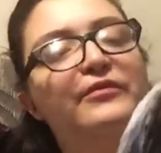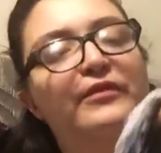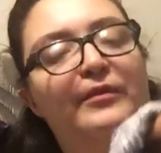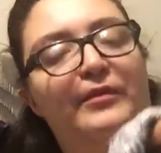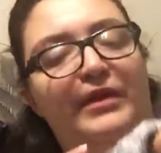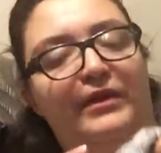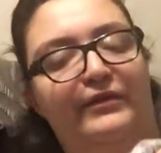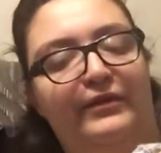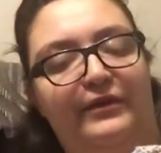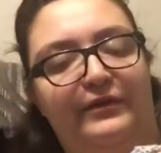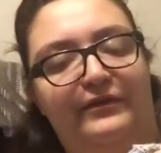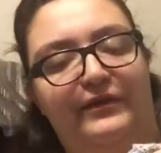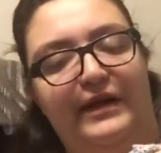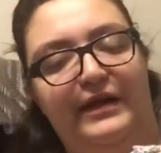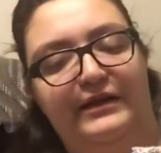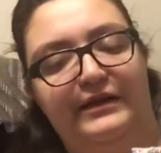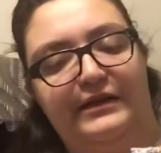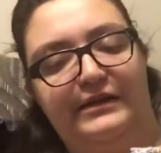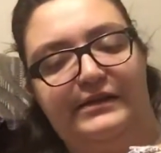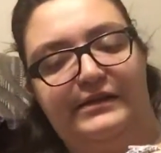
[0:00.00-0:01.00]
I'll be able to
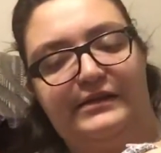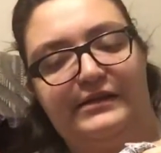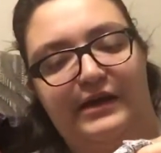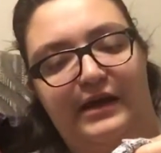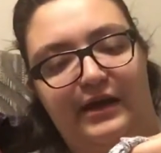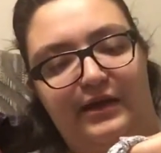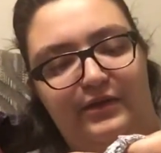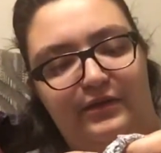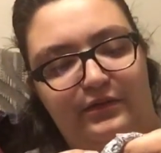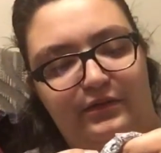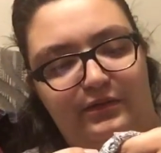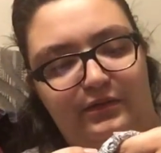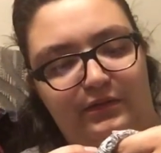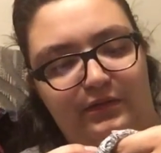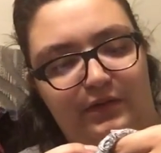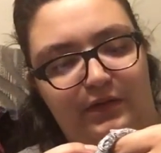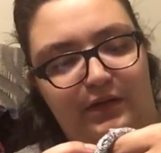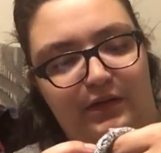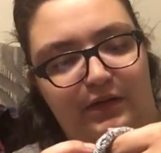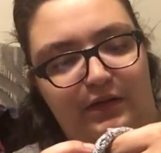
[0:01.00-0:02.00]
find the style.
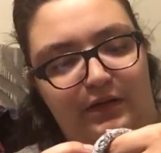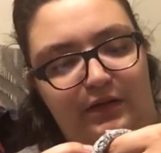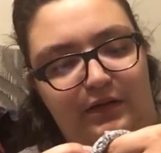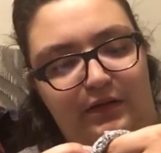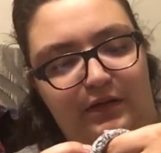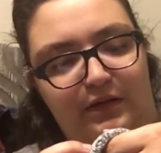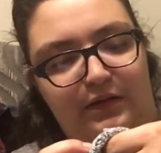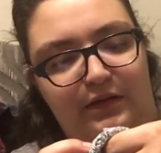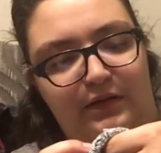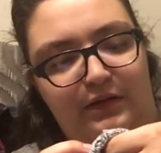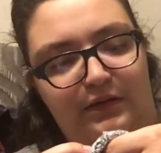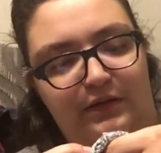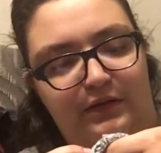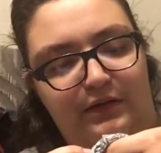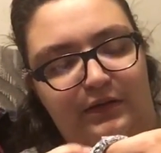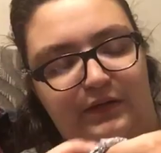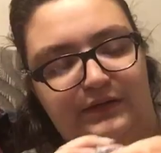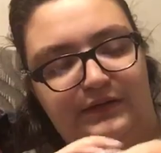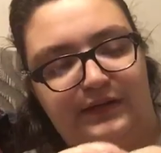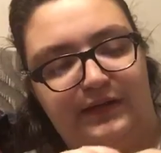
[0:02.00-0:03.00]

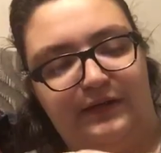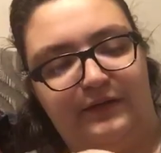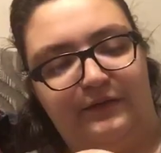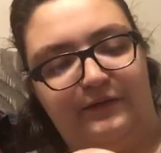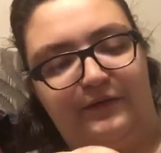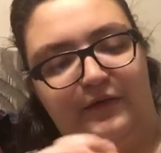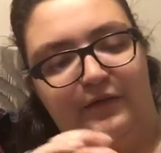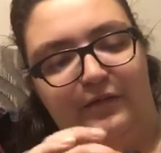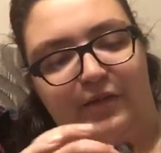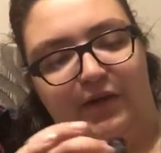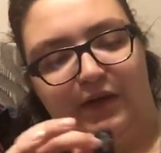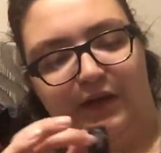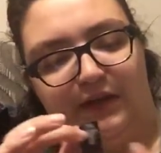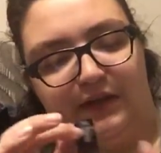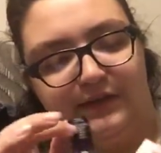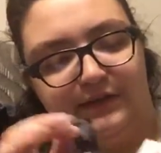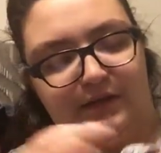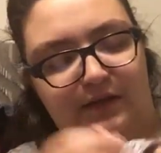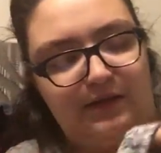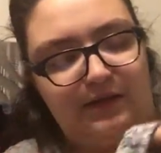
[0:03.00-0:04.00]
There's like a few
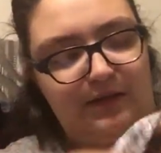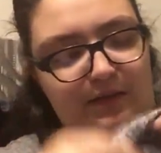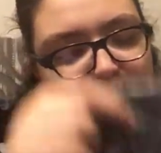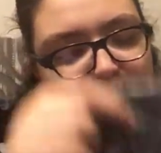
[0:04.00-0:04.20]
markings on it,